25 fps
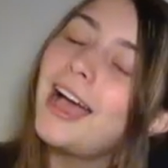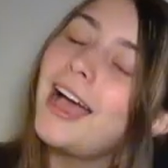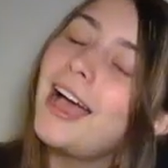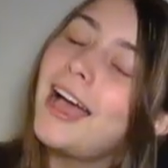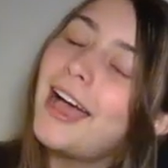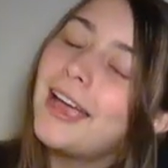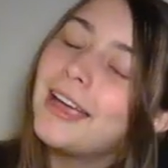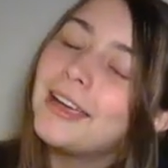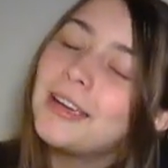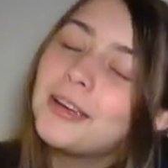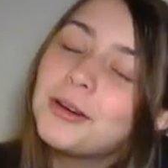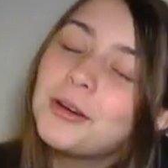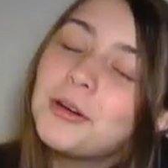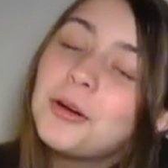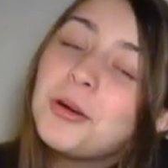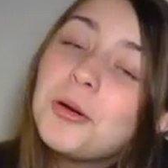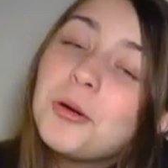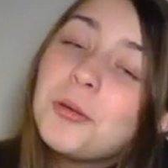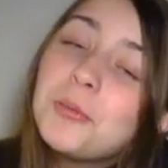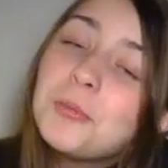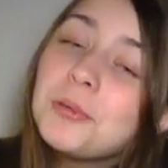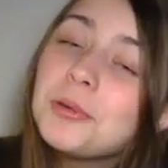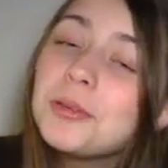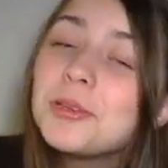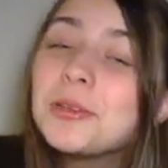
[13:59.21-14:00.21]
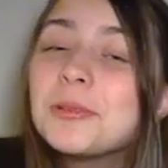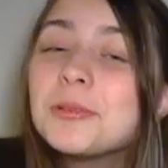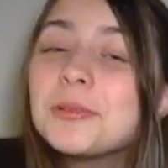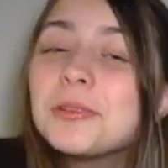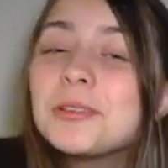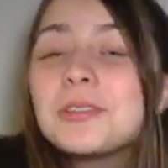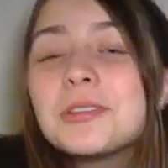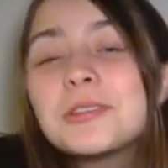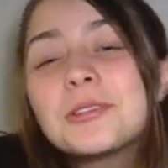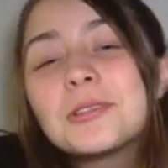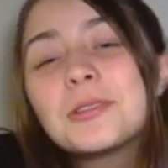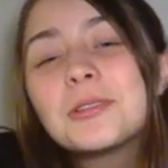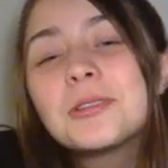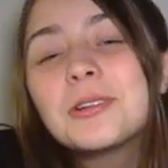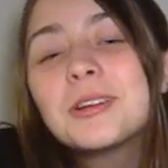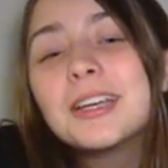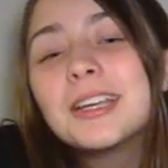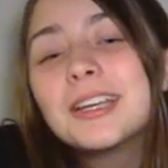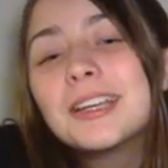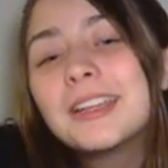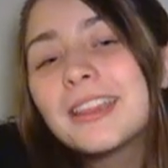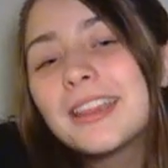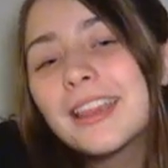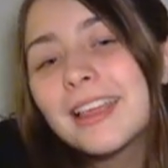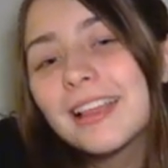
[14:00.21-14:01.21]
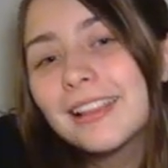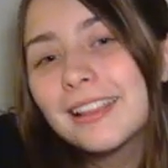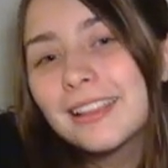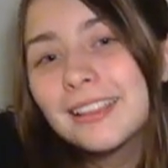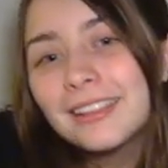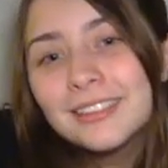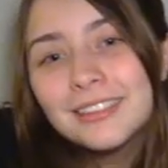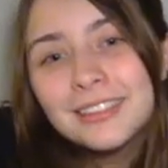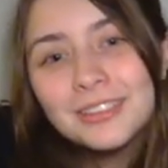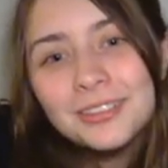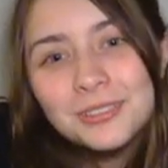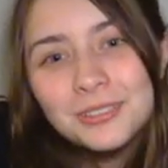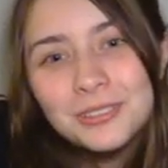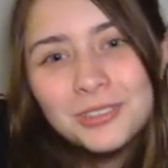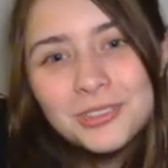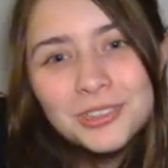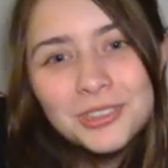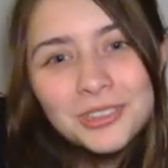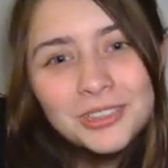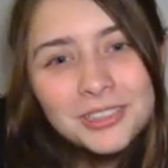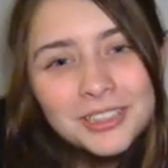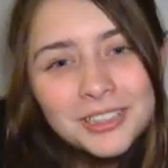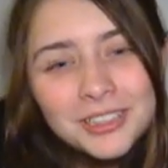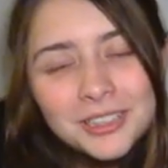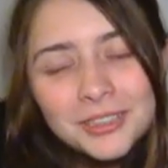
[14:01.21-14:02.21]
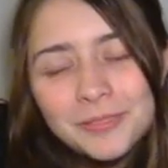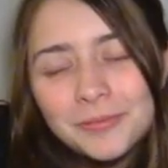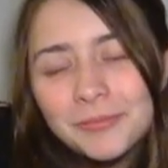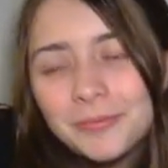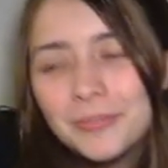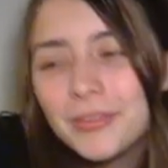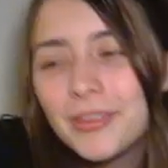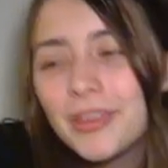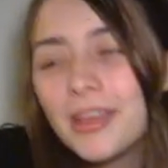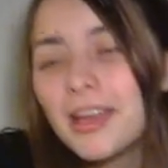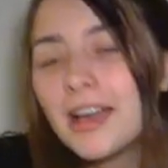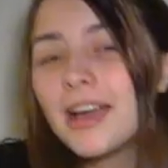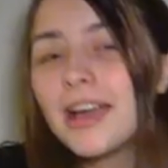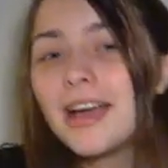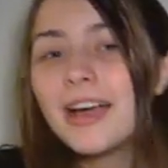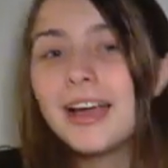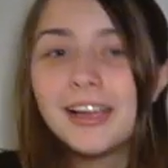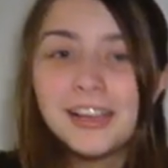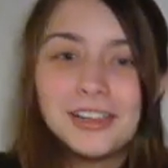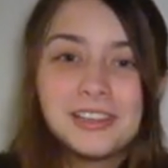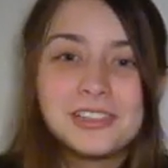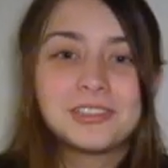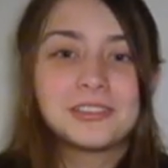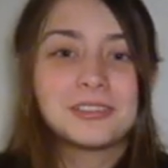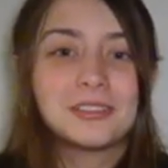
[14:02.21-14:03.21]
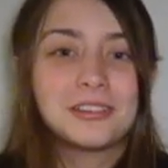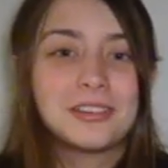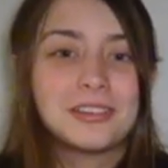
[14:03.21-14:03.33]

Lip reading: I hope you enjoyed that little journey. I sure